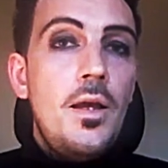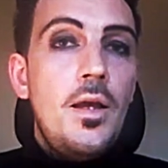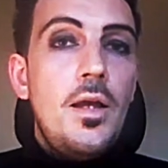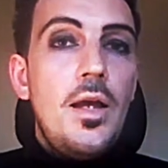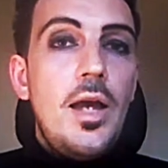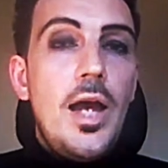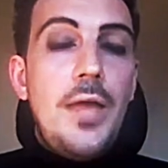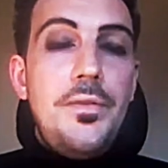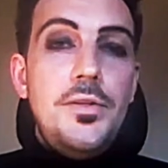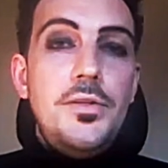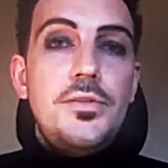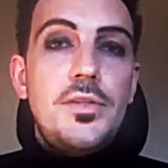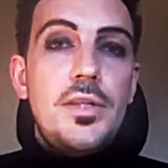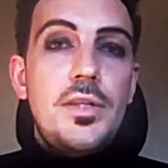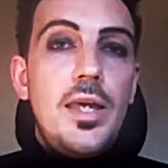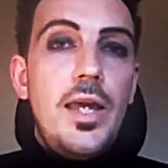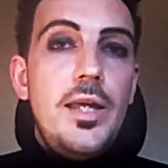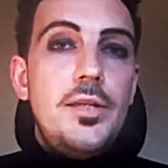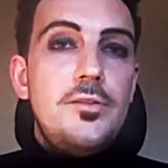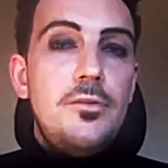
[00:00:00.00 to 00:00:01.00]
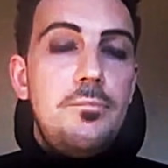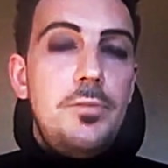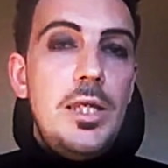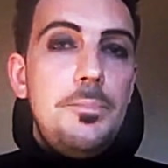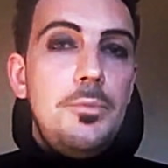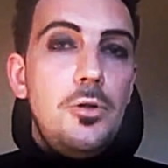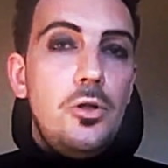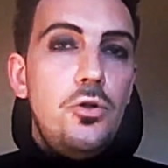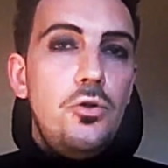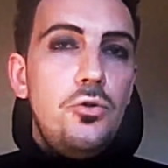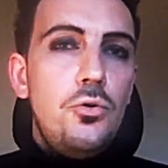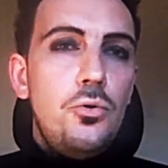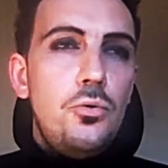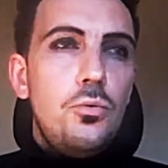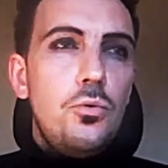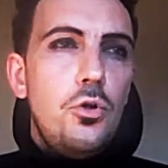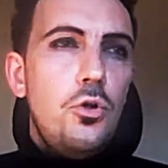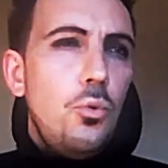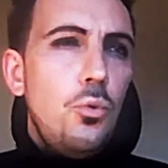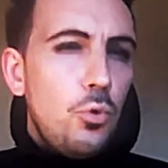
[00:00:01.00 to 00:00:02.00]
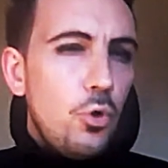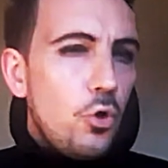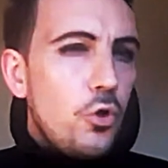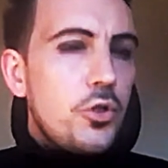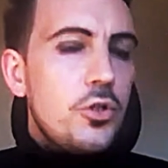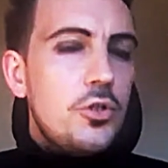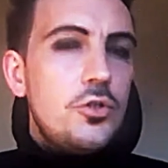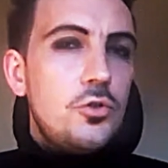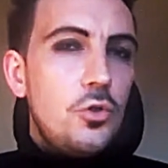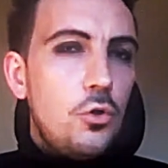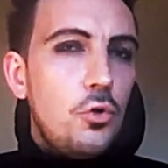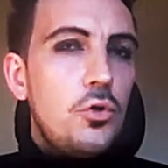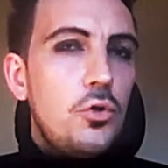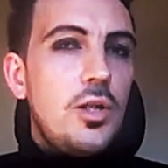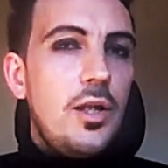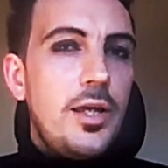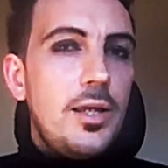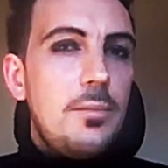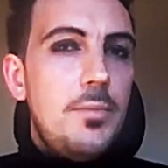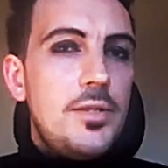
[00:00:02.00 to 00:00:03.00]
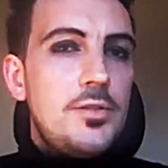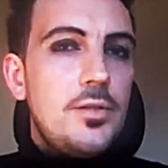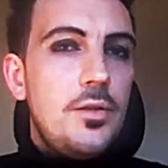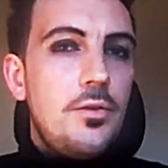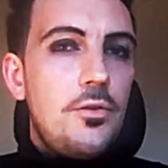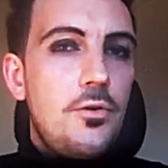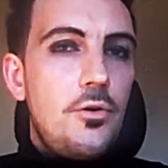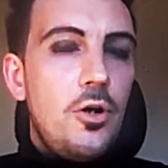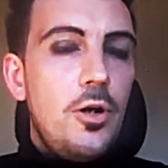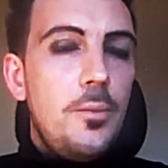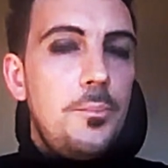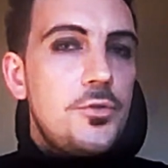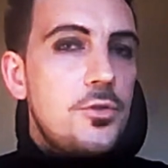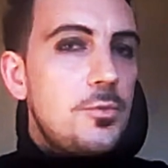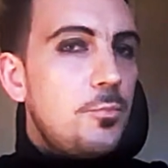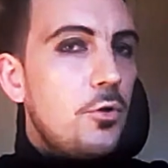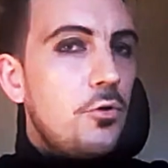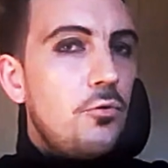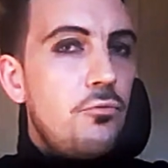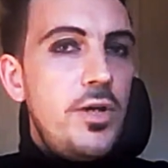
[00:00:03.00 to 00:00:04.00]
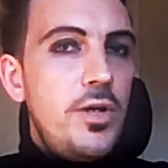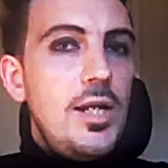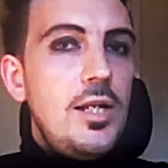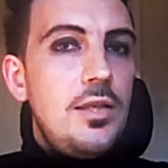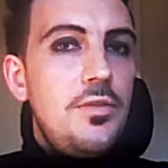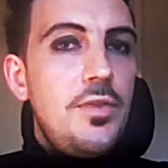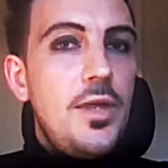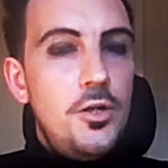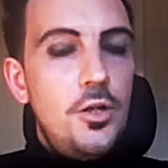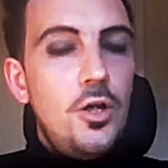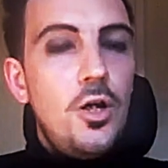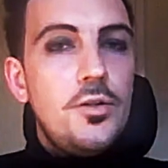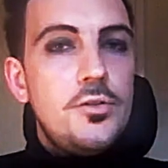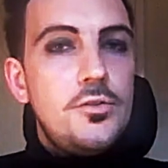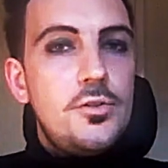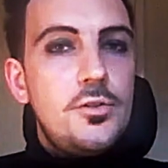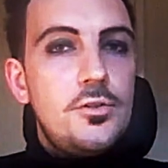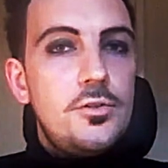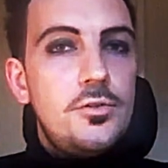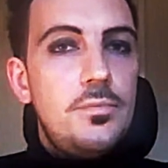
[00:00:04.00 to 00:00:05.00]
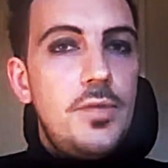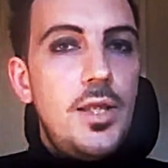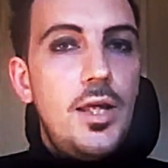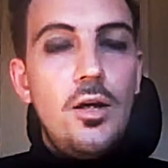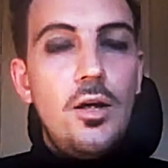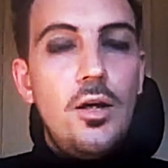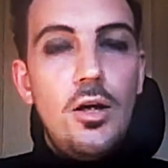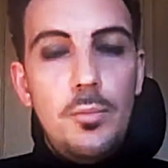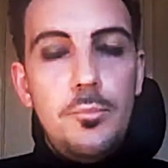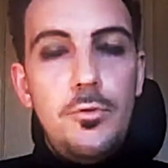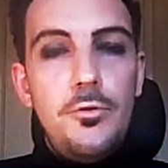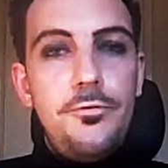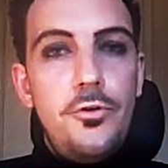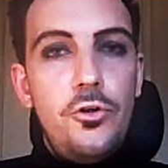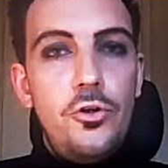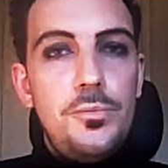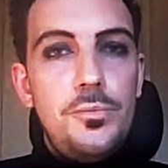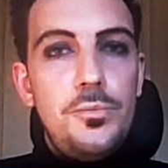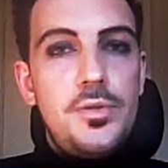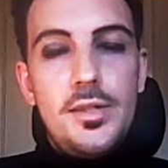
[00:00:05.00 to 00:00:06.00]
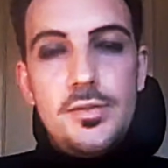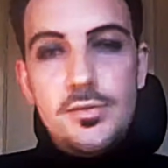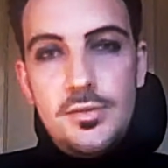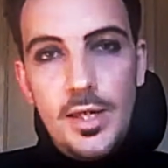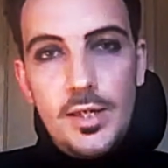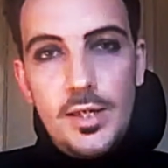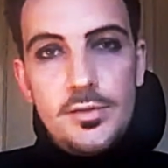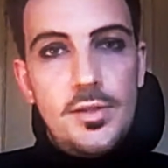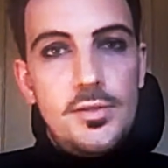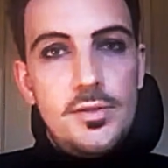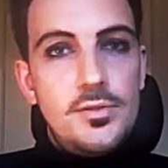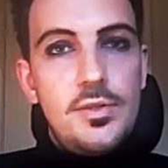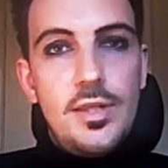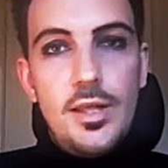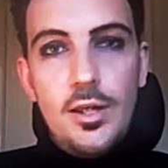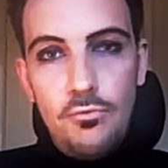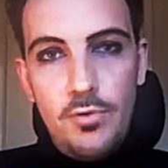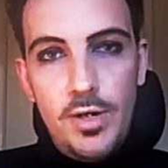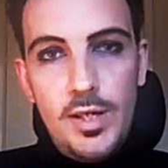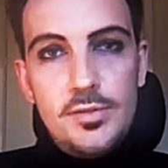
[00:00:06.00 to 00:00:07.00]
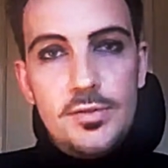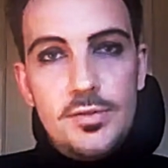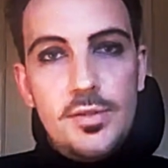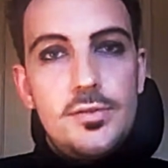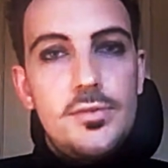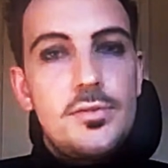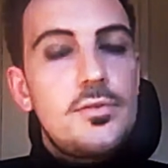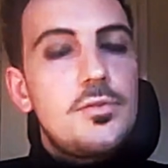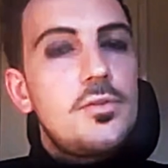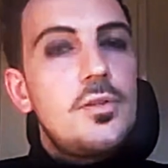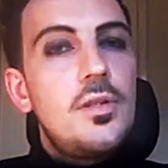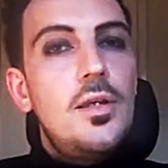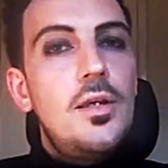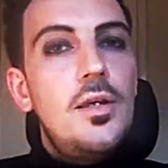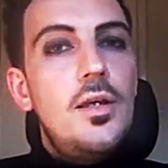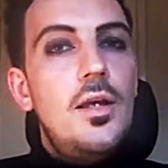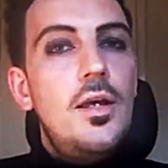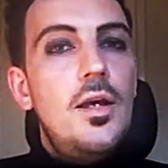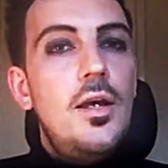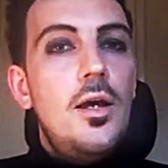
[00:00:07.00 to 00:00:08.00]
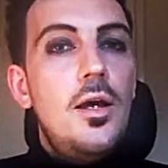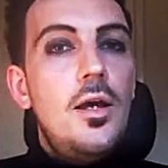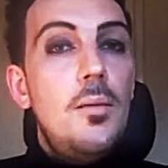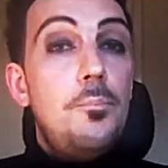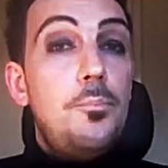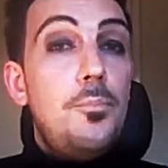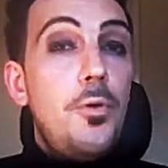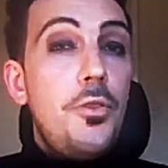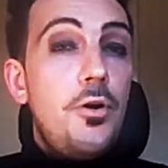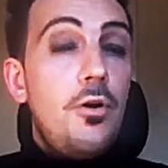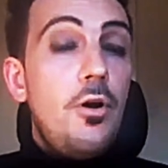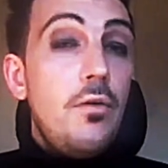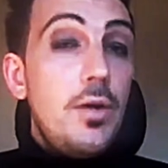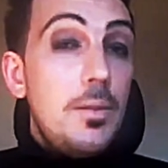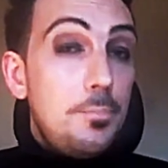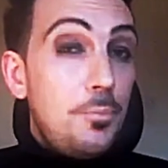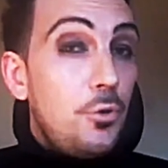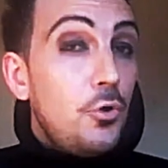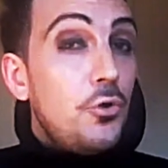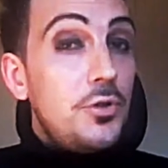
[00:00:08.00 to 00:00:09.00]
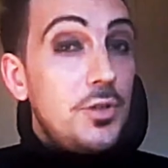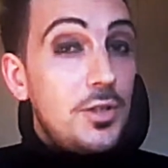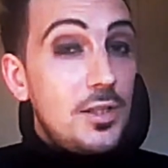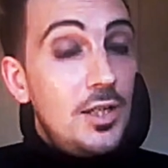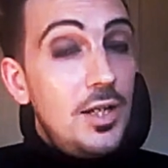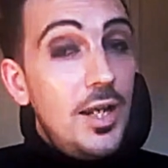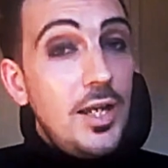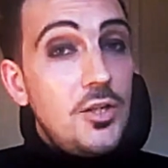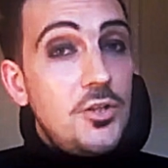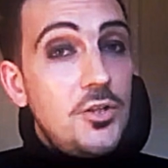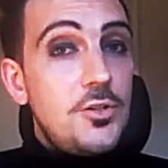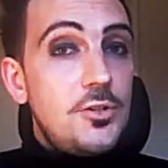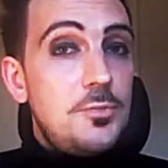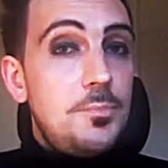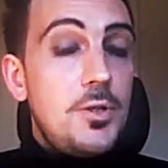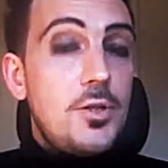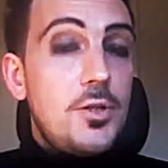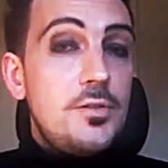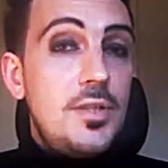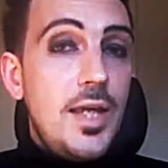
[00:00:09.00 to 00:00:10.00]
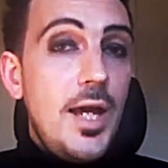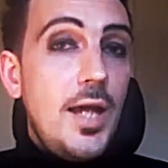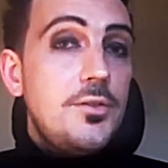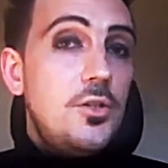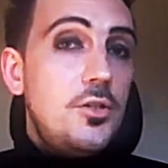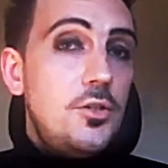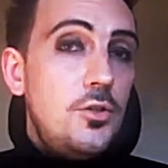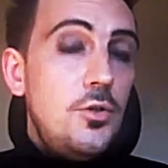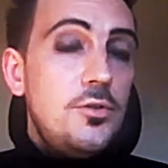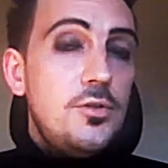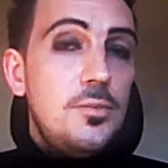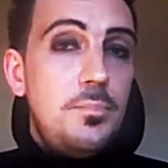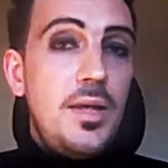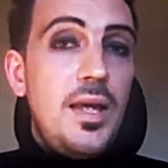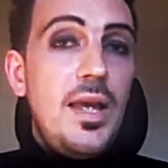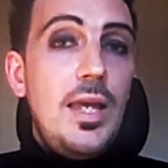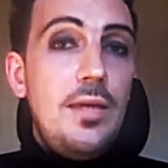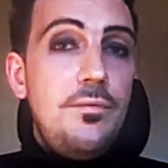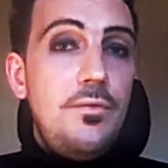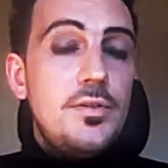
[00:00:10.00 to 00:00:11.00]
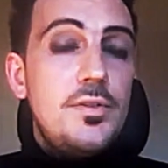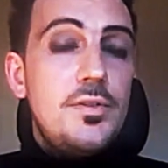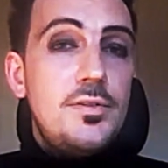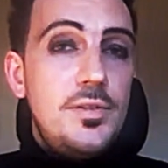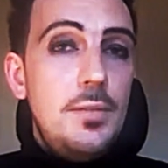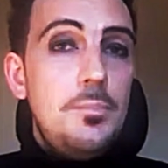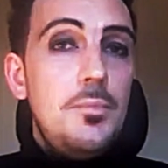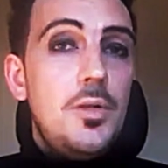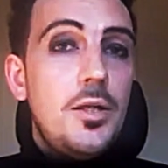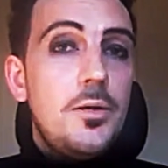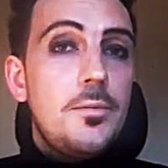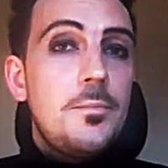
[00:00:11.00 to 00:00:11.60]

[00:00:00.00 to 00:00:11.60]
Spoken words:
And this is a case of people who walk and talk like misanthropes, but really they're not. They're homophobes, they're sexists, they're racists. But there are important connections because the attitudes and behaviors are similar.